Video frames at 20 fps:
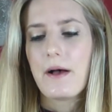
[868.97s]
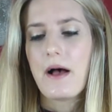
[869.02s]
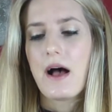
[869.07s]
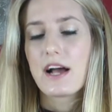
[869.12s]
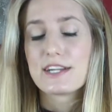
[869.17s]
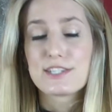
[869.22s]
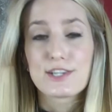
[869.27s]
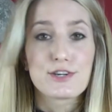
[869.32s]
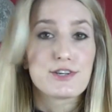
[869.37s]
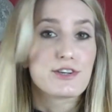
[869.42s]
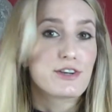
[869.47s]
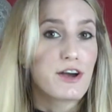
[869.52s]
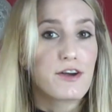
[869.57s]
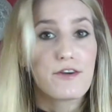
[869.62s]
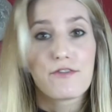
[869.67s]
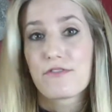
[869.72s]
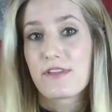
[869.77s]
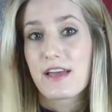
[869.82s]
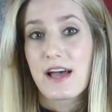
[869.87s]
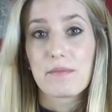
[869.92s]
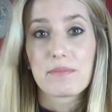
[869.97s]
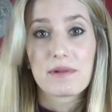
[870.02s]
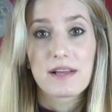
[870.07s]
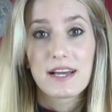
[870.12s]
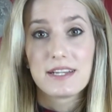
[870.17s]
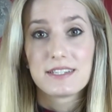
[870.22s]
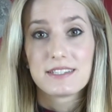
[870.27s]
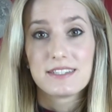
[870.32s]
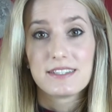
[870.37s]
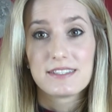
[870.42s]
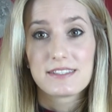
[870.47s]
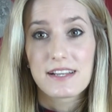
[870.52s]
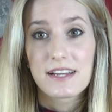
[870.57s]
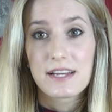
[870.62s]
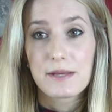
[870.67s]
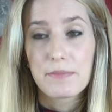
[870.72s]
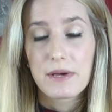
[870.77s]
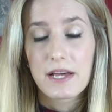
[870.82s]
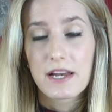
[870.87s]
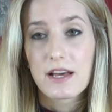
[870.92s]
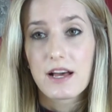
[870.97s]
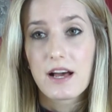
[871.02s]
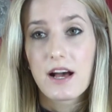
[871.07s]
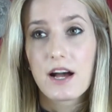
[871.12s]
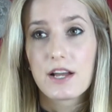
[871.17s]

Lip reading: I don't know if the application is any better.